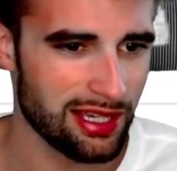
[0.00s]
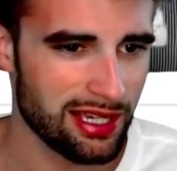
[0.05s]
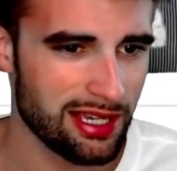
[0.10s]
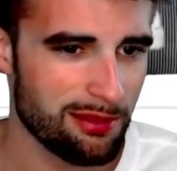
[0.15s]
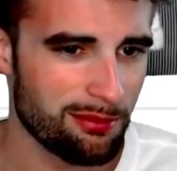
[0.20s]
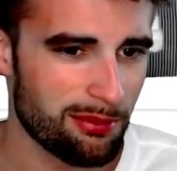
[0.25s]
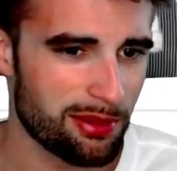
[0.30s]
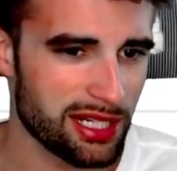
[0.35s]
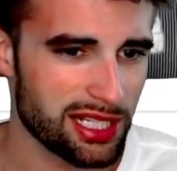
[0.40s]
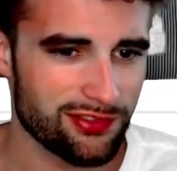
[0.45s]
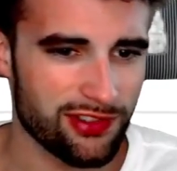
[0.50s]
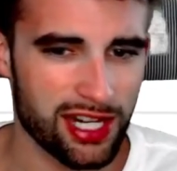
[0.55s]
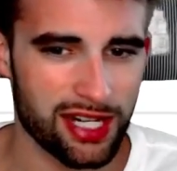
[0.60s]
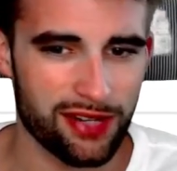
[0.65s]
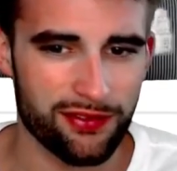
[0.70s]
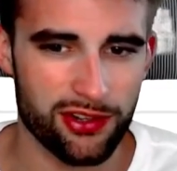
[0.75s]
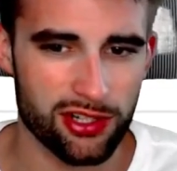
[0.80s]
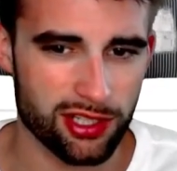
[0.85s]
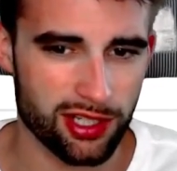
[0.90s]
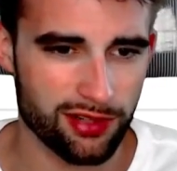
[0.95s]
But he's fine
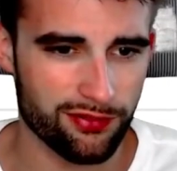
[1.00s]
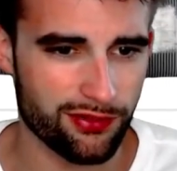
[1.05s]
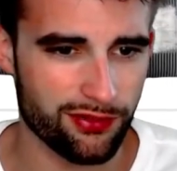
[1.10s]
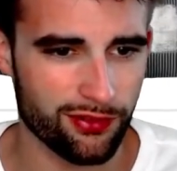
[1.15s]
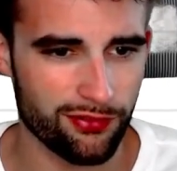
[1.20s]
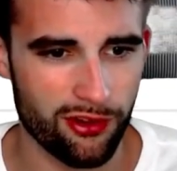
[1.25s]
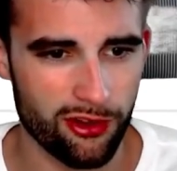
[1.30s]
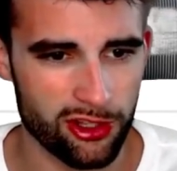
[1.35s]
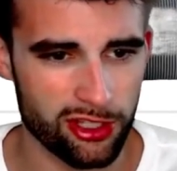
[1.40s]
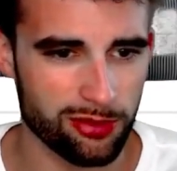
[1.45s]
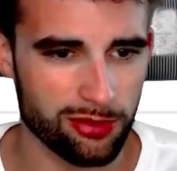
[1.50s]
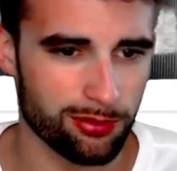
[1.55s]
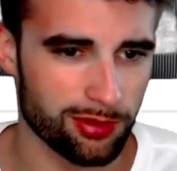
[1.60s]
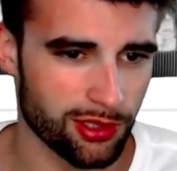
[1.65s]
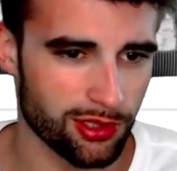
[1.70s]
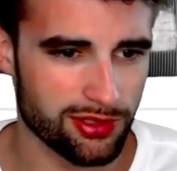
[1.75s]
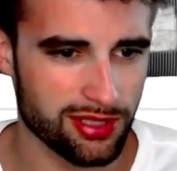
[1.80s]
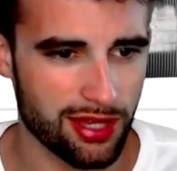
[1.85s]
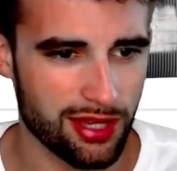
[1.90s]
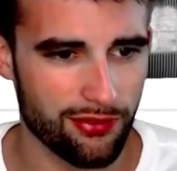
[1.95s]
if you're just looking for volume
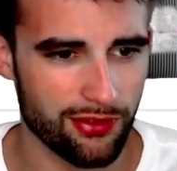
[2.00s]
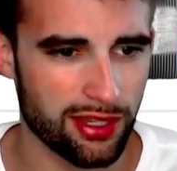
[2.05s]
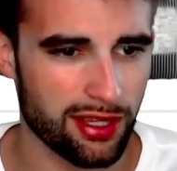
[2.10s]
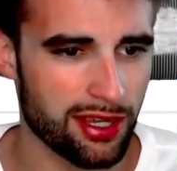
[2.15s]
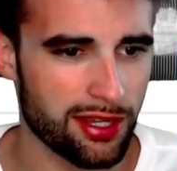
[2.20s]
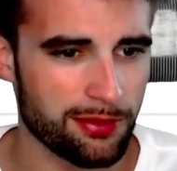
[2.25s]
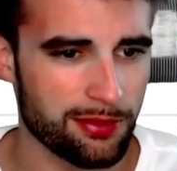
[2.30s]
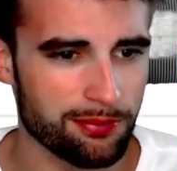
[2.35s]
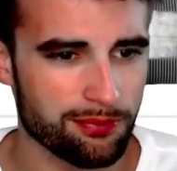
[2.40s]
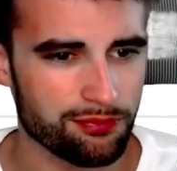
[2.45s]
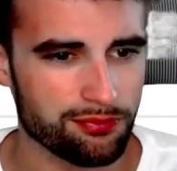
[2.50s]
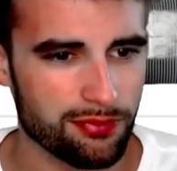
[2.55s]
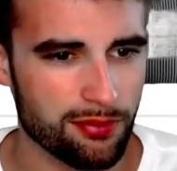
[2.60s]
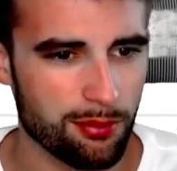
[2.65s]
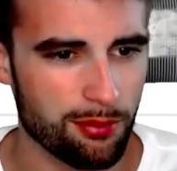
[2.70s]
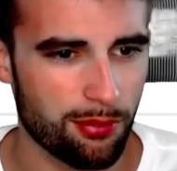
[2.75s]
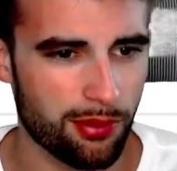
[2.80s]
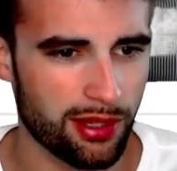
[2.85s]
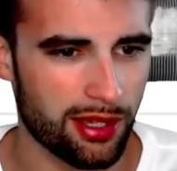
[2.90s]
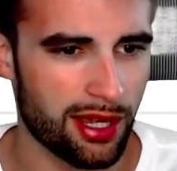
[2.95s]
below 7K.
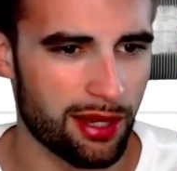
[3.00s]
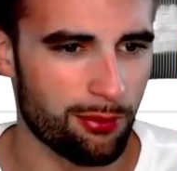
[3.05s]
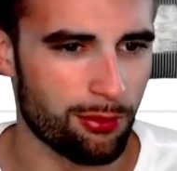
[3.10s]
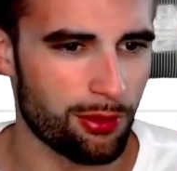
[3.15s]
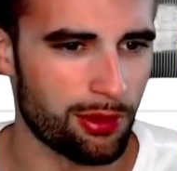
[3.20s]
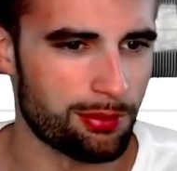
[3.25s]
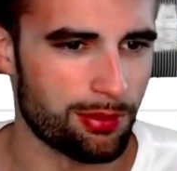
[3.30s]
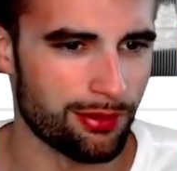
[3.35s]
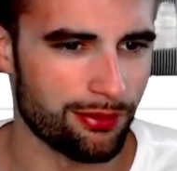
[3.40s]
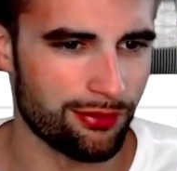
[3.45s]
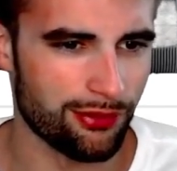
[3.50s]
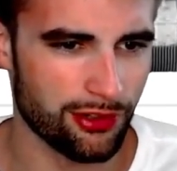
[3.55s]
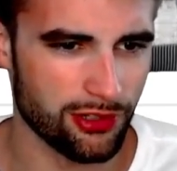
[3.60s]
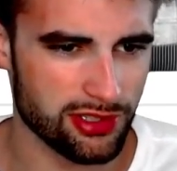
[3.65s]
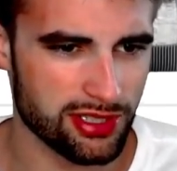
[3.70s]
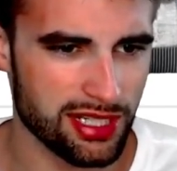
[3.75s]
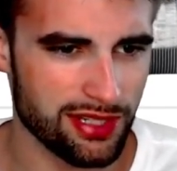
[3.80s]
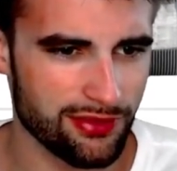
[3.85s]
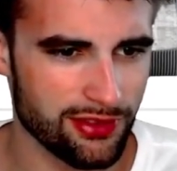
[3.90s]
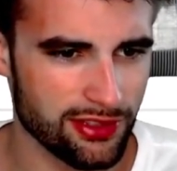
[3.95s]
But I would prefer
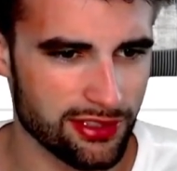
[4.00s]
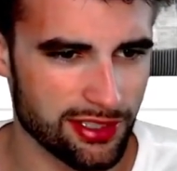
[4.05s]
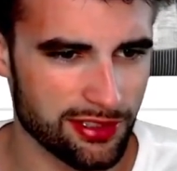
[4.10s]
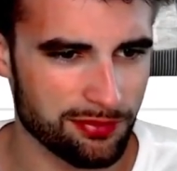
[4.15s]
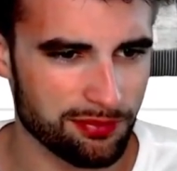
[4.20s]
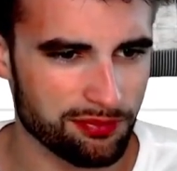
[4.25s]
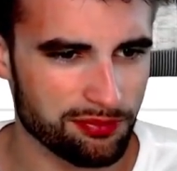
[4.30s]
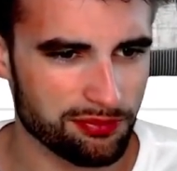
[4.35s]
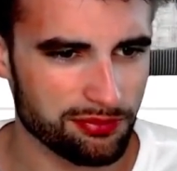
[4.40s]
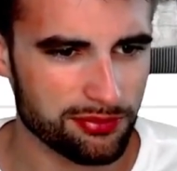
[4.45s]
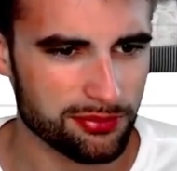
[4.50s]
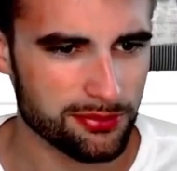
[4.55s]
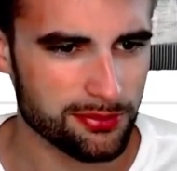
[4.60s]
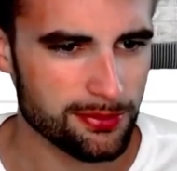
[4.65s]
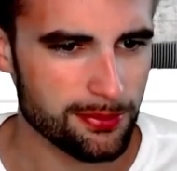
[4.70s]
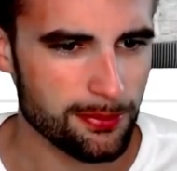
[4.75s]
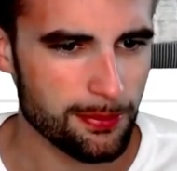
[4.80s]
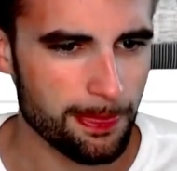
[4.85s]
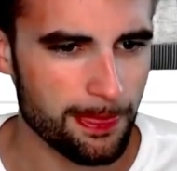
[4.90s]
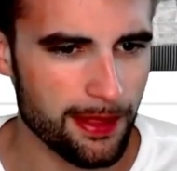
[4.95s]
Stevenson.
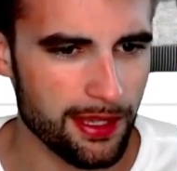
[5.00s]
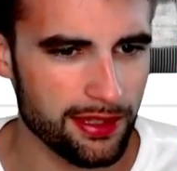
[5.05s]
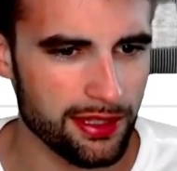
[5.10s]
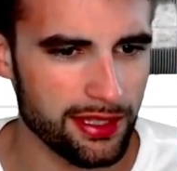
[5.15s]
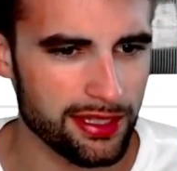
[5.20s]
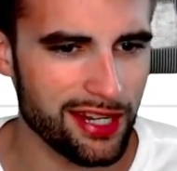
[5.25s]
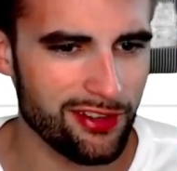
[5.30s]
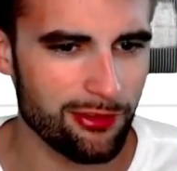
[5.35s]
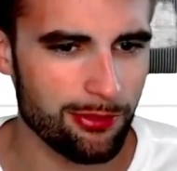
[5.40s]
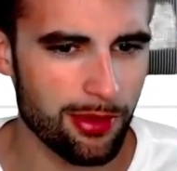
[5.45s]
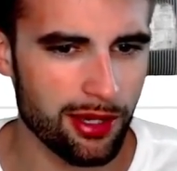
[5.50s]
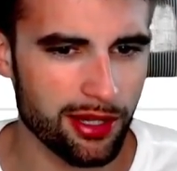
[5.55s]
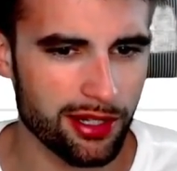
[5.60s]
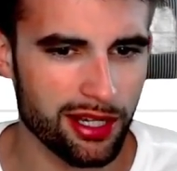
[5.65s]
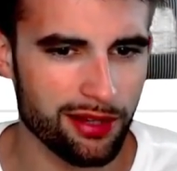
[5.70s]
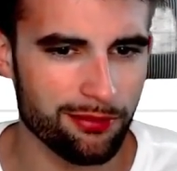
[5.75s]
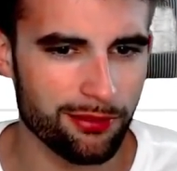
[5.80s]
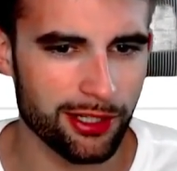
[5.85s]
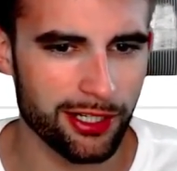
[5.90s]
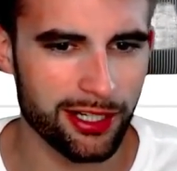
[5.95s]
And then David
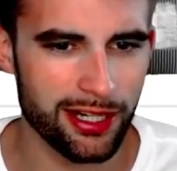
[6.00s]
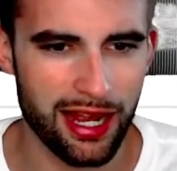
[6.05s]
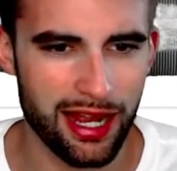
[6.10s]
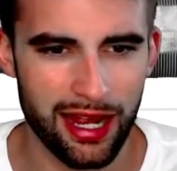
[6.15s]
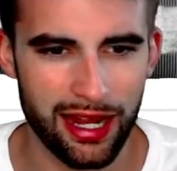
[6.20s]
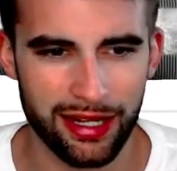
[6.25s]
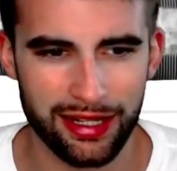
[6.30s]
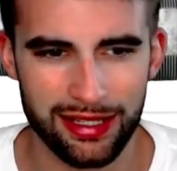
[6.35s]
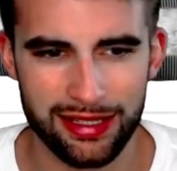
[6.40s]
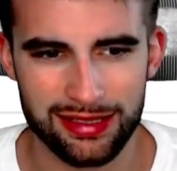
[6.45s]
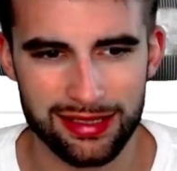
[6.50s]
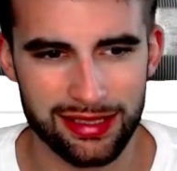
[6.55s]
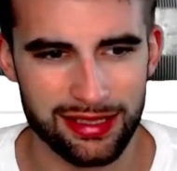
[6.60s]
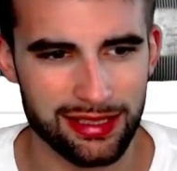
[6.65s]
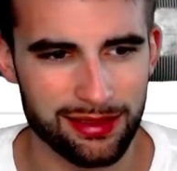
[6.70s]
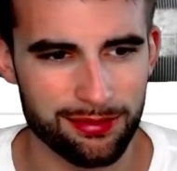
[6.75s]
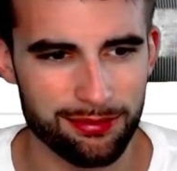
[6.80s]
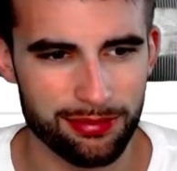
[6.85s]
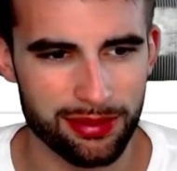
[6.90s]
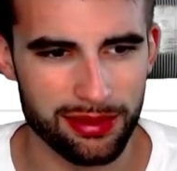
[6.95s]
Montgomery, I can see
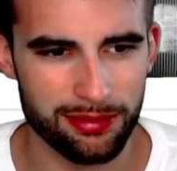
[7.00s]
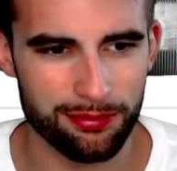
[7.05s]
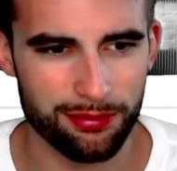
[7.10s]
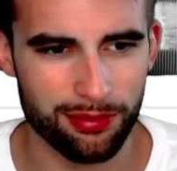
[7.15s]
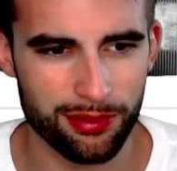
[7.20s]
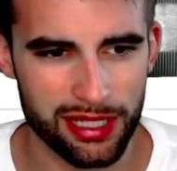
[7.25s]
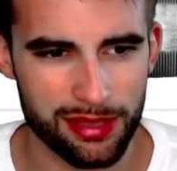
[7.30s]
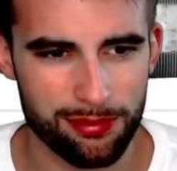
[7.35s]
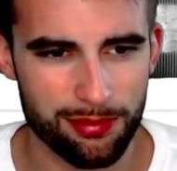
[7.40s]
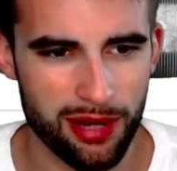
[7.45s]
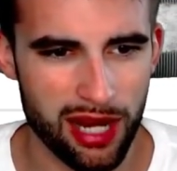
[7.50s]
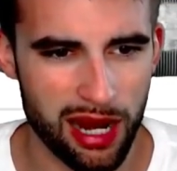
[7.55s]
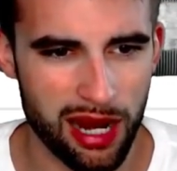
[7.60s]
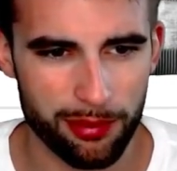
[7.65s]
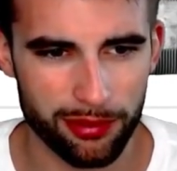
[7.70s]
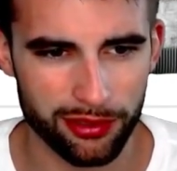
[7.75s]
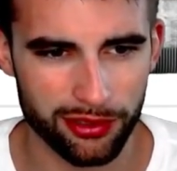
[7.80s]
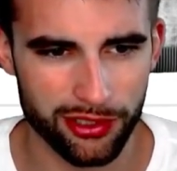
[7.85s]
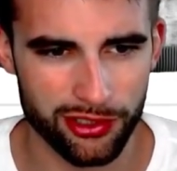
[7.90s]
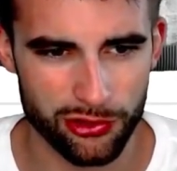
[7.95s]
him being pretty
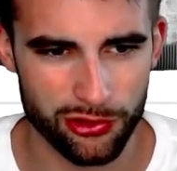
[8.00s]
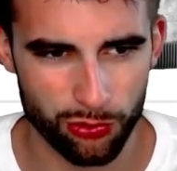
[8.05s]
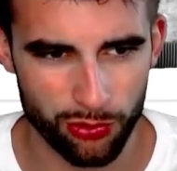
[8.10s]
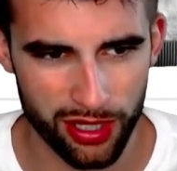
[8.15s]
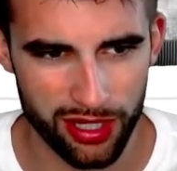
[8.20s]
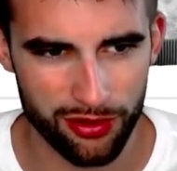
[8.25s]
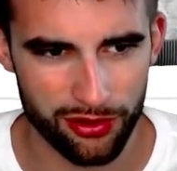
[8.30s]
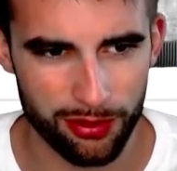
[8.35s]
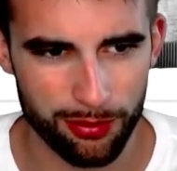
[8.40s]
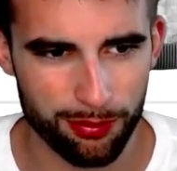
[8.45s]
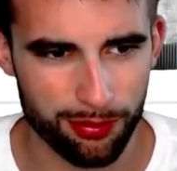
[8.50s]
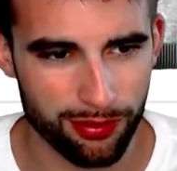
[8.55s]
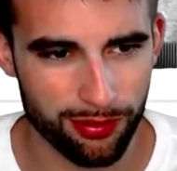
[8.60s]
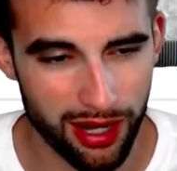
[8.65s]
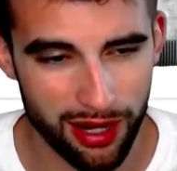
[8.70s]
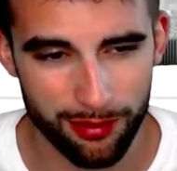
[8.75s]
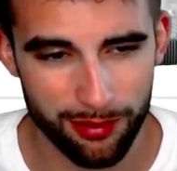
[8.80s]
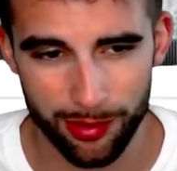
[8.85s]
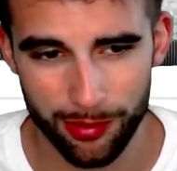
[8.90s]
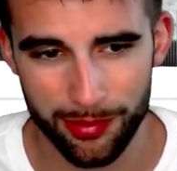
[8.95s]
popular as well. The
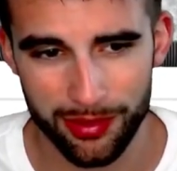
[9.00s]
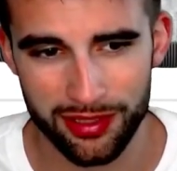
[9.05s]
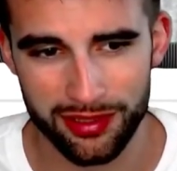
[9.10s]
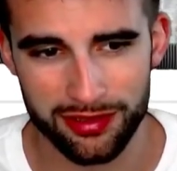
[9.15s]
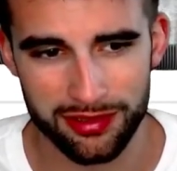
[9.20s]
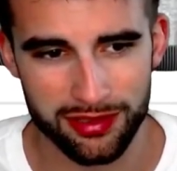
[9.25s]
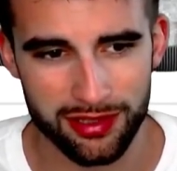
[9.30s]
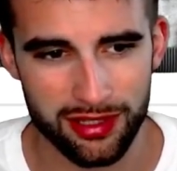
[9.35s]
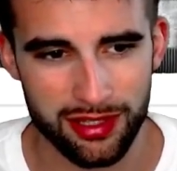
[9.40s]
problem is,